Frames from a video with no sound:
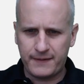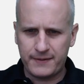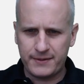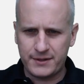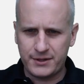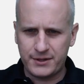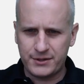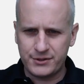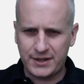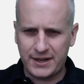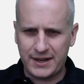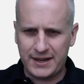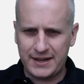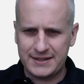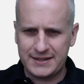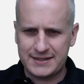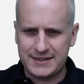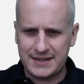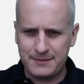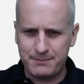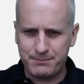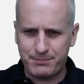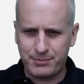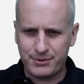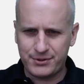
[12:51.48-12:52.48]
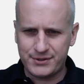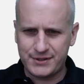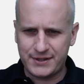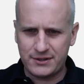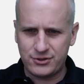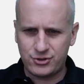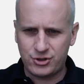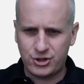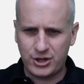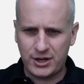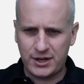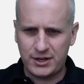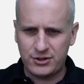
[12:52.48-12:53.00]
there's a ten
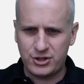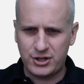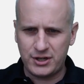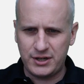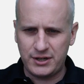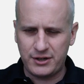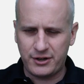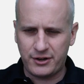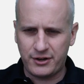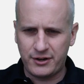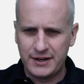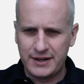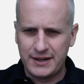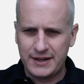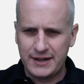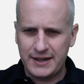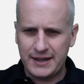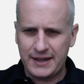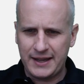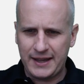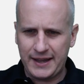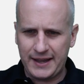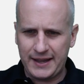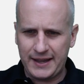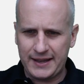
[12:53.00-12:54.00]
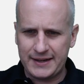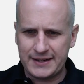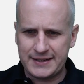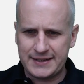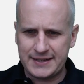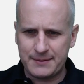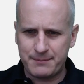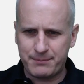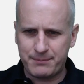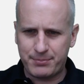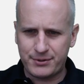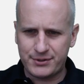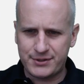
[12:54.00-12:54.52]
percent change here, and a
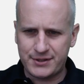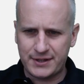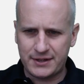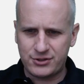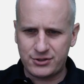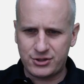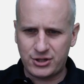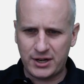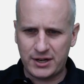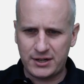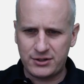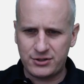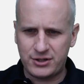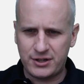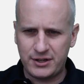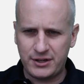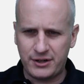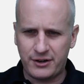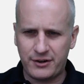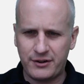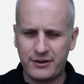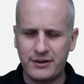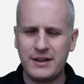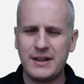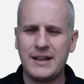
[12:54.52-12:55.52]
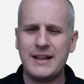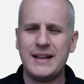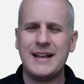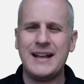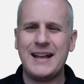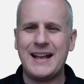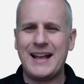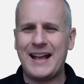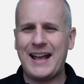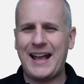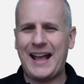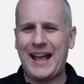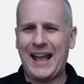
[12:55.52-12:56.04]
ten percent change here.
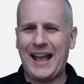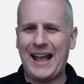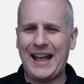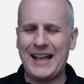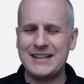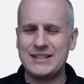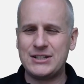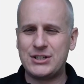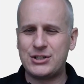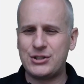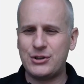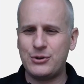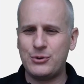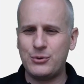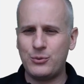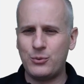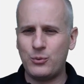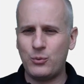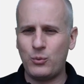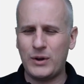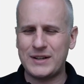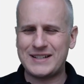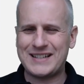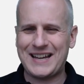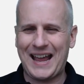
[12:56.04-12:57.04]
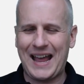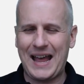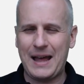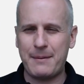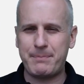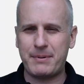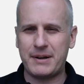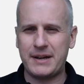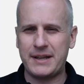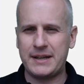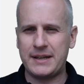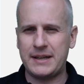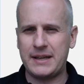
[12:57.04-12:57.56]
And so what's
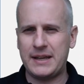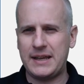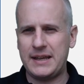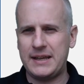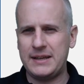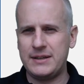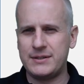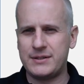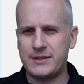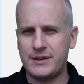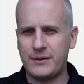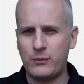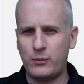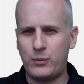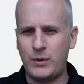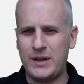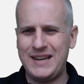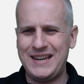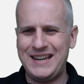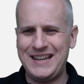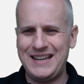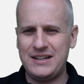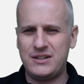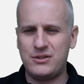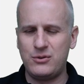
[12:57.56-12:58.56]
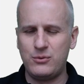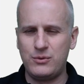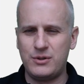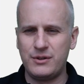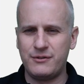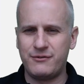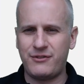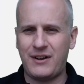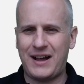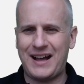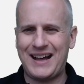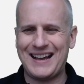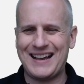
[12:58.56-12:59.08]
happening is we need to
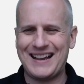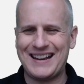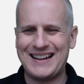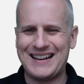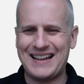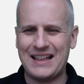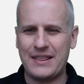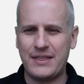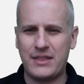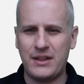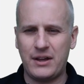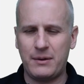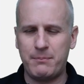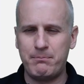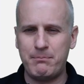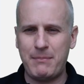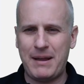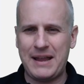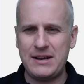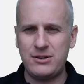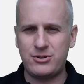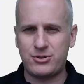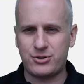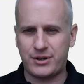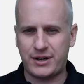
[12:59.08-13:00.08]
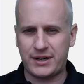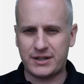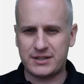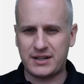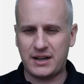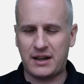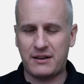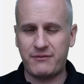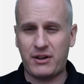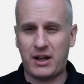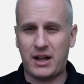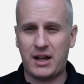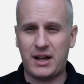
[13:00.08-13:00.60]
divide the matrix
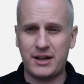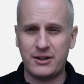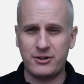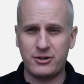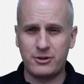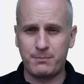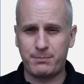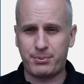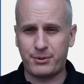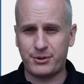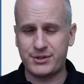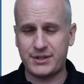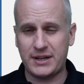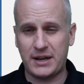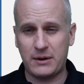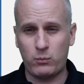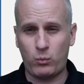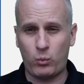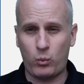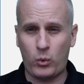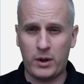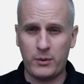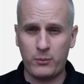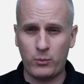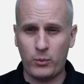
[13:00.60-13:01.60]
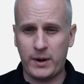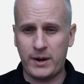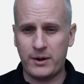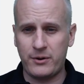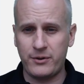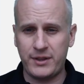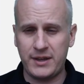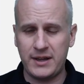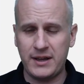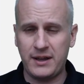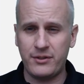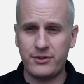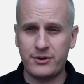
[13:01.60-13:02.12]
of one hundred percent one way or
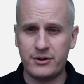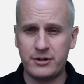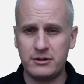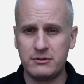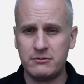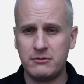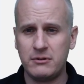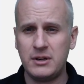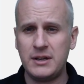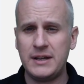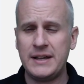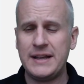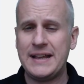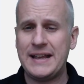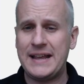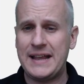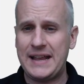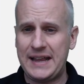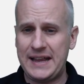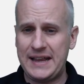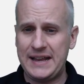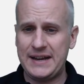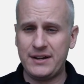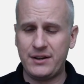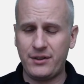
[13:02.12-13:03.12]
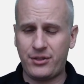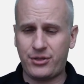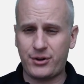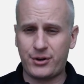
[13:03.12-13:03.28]
the other into